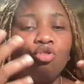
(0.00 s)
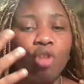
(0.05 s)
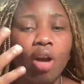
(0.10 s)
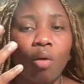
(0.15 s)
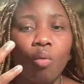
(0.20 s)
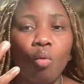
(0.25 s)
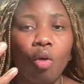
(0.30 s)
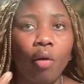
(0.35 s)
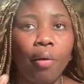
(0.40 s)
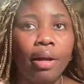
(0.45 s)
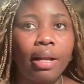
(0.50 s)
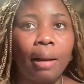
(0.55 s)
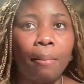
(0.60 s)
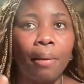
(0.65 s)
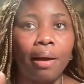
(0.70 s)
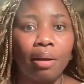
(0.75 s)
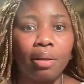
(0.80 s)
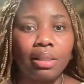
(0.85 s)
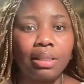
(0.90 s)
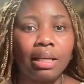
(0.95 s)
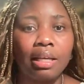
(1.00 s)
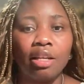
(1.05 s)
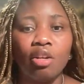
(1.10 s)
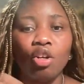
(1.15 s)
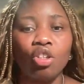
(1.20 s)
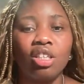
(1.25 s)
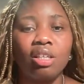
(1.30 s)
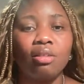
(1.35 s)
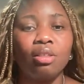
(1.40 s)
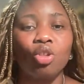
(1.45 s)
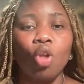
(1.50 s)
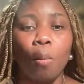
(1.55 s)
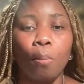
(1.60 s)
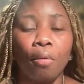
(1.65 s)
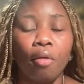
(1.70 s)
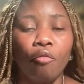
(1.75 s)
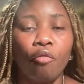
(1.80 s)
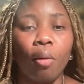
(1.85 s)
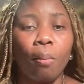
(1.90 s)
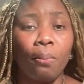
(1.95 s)
you are worried about it. It doesn't stop
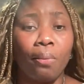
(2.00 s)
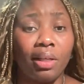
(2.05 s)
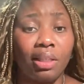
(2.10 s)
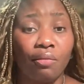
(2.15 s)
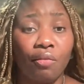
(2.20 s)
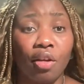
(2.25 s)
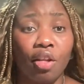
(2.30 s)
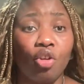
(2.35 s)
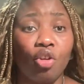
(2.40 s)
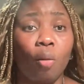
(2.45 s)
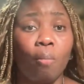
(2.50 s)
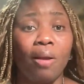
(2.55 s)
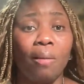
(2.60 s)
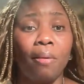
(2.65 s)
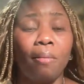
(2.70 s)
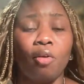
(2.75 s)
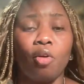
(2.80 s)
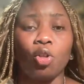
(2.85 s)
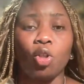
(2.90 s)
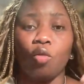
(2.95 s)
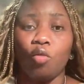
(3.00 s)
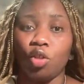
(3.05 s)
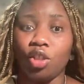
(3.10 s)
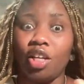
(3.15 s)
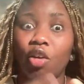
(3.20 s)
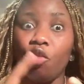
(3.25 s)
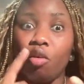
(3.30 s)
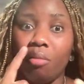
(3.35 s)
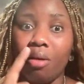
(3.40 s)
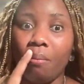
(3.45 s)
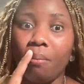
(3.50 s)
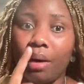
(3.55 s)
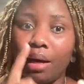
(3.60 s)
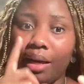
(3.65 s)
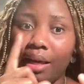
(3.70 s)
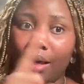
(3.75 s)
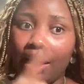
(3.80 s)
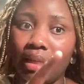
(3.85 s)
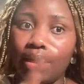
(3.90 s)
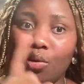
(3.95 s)
you from breastfeeding your baby, because obviously,
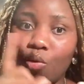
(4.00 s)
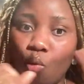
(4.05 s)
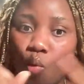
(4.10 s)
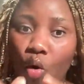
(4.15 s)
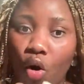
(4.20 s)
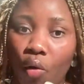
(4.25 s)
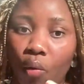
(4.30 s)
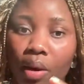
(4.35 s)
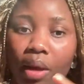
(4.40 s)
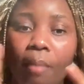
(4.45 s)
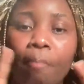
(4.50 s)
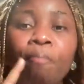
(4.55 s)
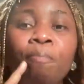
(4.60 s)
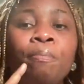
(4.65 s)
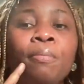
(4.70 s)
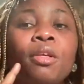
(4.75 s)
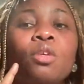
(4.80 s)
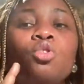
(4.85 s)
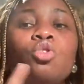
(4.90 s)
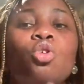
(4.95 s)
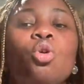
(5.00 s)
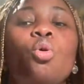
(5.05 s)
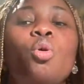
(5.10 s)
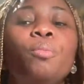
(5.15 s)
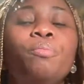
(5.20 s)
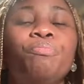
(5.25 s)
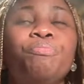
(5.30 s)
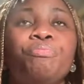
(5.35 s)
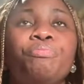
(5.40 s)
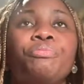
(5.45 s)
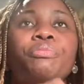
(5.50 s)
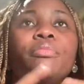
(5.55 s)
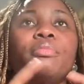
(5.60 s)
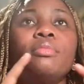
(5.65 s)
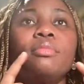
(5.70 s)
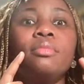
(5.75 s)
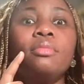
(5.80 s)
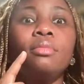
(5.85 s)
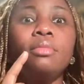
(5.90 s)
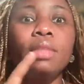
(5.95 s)
remember, it's worry. So
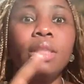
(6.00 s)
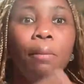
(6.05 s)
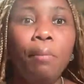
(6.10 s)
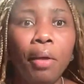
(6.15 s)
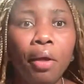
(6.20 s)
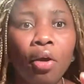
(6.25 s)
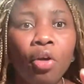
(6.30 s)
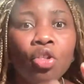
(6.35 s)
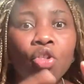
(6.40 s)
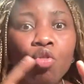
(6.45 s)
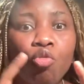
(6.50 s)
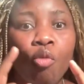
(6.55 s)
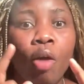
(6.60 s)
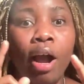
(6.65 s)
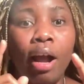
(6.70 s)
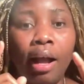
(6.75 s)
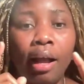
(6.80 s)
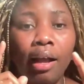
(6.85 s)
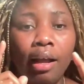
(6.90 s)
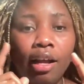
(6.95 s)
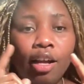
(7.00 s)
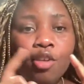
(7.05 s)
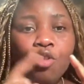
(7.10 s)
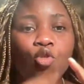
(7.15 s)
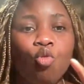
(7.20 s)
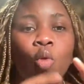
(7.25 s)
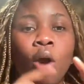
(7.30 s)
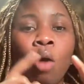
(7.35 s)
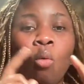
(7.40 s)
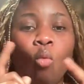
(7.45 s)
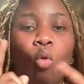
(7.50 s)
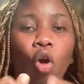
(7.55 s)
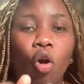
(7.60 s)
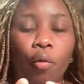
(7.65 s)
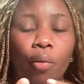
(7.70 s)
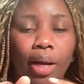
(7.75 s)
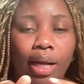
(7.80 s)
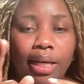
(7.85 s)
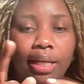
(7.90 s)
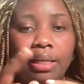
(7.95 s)
because you are
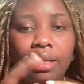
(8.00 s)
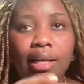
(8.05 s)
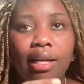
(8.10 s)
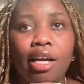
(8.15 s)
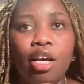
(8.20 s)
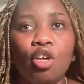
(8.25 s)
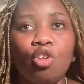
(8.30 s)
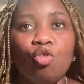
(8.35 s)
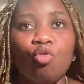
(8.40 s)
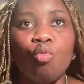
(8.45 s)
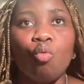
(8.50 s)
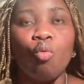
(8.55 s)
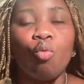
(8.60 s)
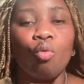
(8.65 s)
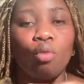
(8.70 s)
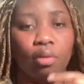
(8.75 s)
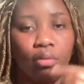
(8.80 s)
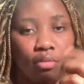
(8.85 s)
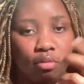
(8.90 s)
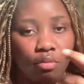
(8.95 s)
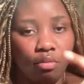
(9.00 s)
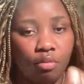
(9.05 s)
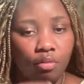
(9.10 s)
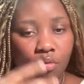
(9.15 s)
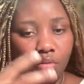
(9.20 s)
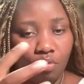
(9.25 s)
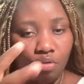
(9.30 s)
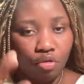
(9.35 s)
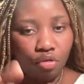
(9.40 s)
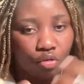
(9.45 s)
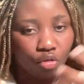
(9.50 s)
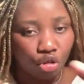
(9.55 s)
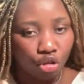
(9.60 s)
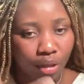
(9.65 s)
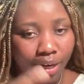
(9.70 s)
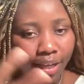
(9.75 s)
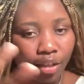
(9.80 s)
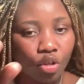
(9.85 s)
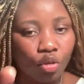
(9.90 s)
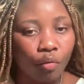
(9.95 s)
worrying, you
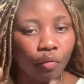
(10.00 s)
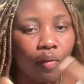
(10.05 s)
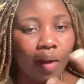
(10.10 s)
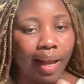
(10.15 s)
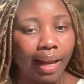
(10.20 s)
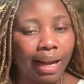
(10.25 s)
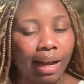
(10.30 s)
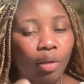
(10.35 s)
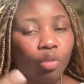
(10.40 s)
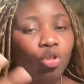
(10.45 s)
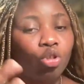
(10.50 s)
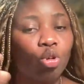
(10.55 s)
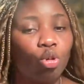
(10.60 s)
try to find out